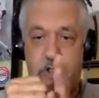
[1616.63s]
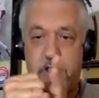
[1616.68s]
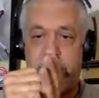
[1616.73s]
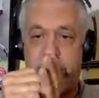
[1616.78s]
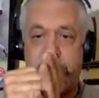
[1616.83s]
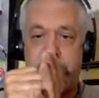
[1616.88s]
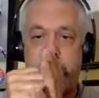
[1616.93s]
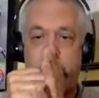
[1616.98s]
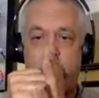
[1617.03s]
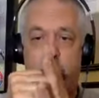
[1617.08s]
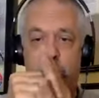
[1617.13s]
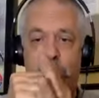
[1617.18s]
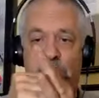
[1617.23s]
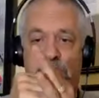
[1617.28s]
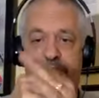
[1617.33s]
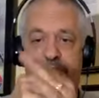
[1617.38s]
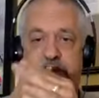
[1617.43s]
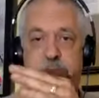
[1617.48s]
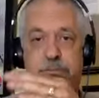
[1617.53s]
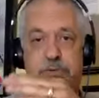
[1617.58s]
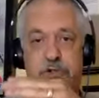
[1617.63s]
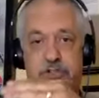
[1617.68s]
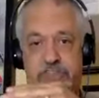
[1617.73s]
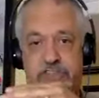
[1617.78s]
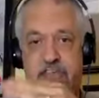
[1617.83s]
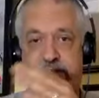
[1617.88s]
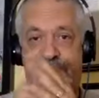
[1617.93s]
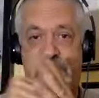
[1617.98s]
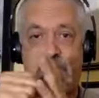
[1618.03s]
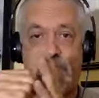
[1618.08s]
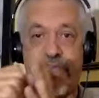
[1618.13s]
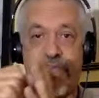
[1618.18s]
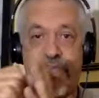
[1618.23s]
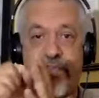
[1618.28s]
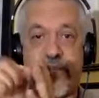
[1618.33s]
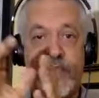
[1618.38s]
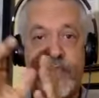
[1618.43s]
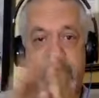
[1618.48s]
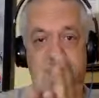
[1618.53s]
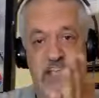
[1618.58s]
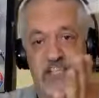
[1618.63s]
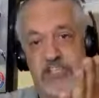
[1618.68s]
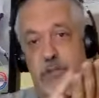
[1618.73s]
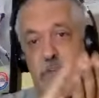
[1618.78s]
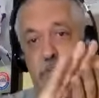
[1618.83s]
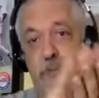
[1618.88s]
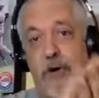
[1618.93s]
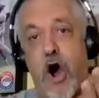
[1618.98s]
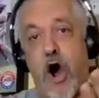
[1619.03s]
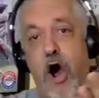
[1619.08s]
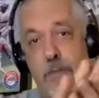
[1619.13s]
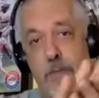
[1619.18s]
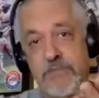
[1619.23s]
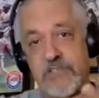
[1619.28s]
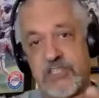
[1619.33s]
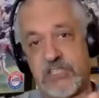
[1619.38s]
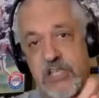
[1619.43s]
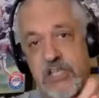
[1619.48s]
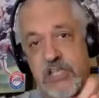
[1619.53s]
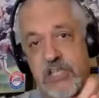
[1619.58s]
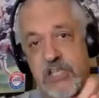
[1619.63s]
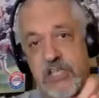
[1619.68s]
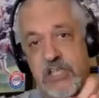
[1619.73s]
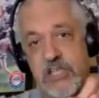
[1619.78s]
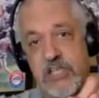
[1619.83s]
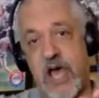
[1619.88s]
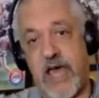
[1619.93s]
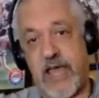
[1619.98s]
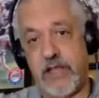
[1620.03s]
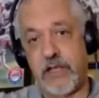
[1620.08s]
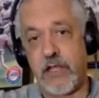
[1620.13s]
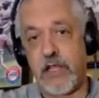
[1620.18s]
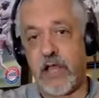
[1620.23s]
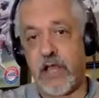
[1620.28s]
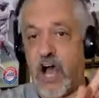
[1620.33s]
if you will, and the only thing protecting it is the palm side